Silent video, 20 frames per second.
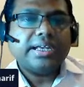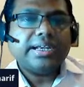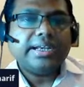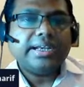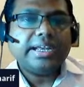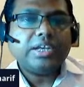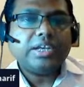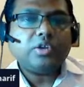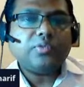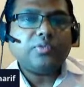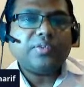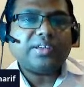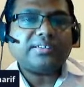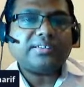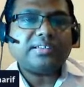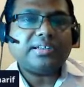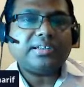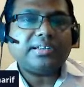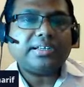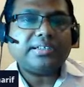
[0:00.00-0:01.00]
Need to
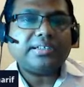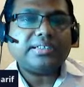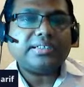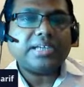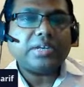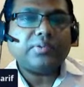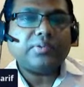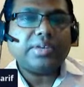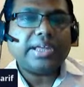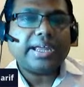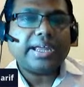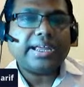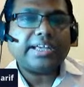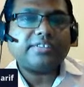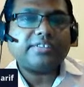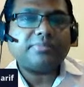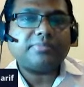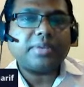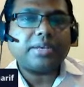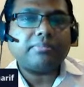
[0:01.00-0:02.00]
facilitate genuine
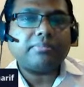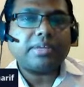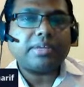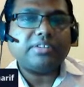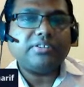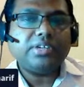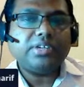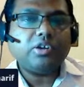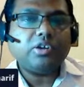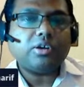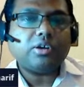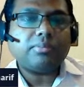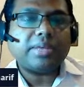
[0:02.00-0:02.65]
engagement by senior